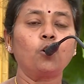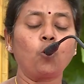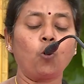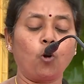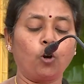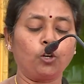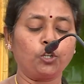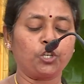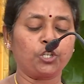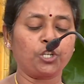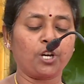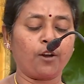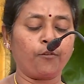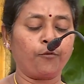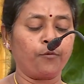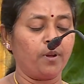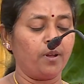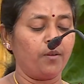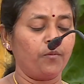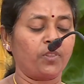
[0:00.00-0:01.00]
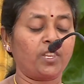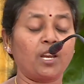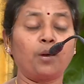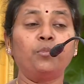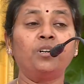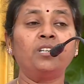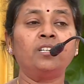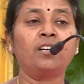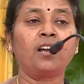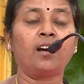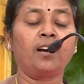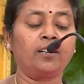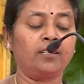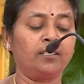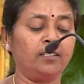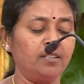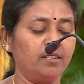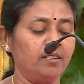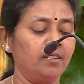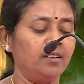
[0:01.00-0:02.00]
coach of Tamil
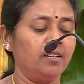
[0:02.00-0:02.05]
Nadu